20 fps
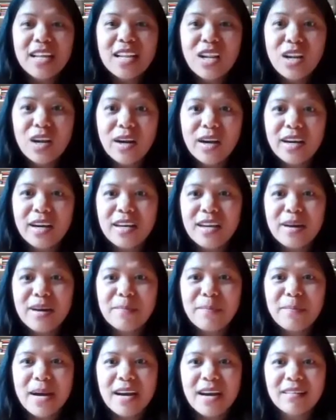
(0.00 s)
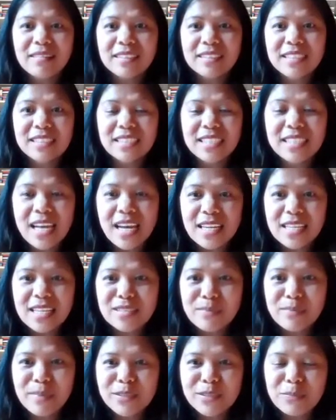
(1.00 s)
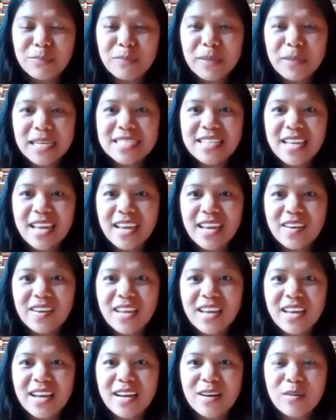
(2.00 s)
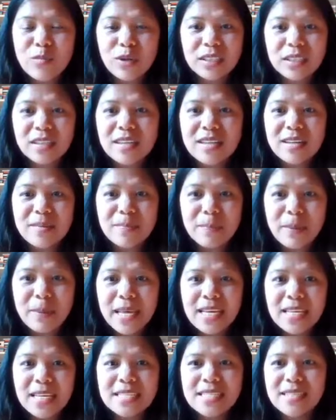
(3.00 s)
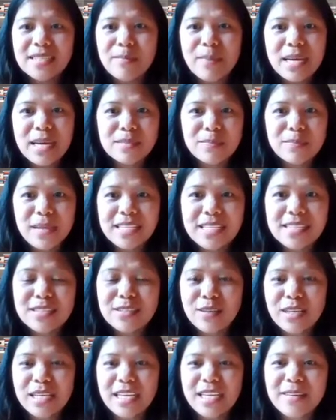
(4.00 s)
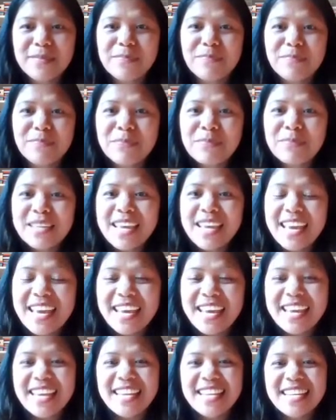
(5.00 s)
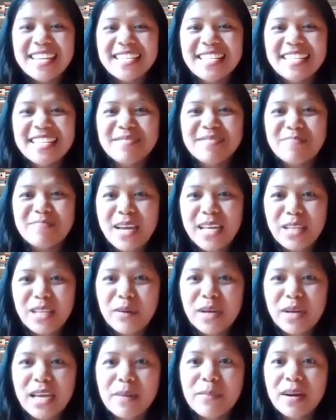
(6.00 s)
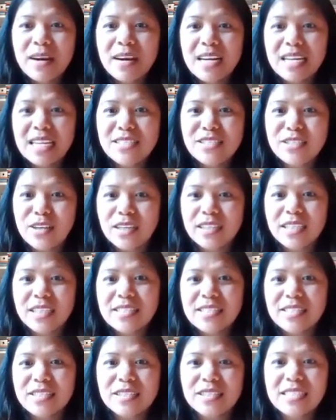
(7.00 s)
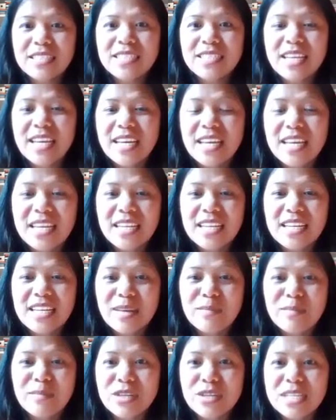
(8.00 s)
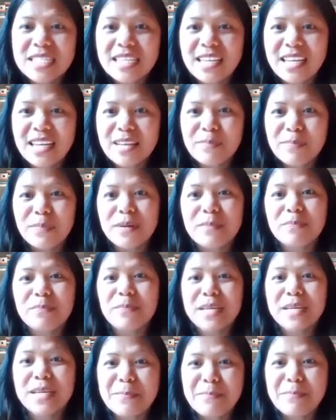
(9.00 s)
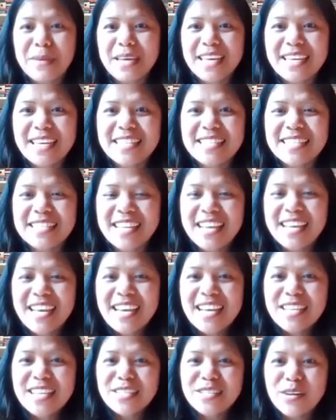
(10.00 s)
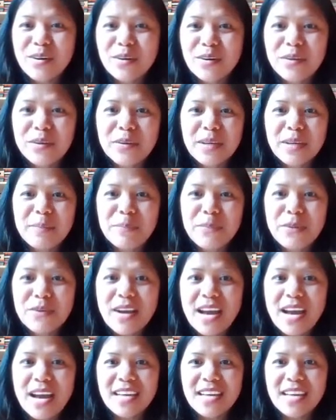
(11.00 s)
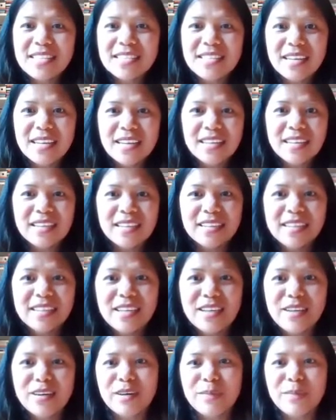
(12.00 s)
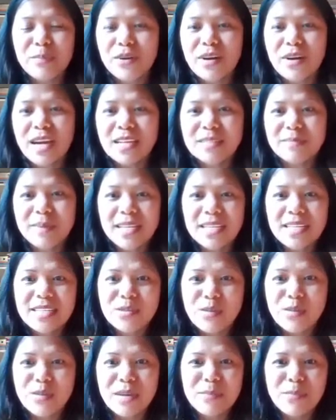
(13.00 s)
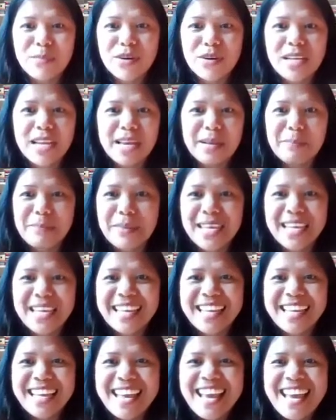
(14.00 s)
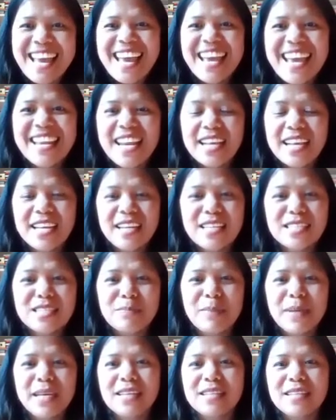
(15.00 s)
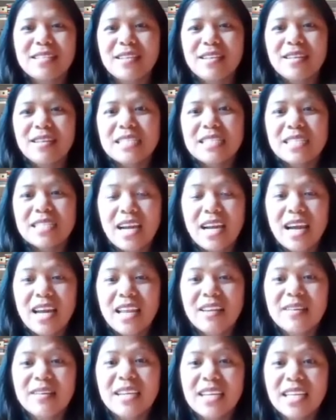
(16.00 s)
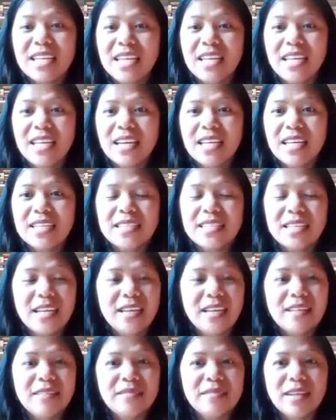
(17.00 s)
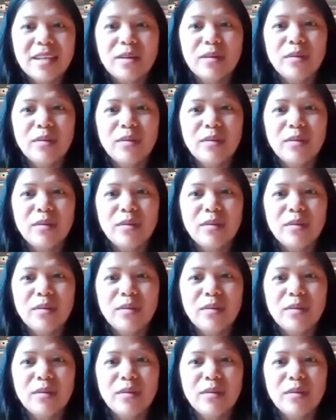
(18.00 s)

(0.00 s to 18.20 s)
learn about the Dallas Metroplex area. What are the best place to live. And by the way, I'm Arlen Donaldson, and I'm originally from Philippines. So if you guys, if your husband is a white boy like me, and I can speak it to you in Tagalog and English, and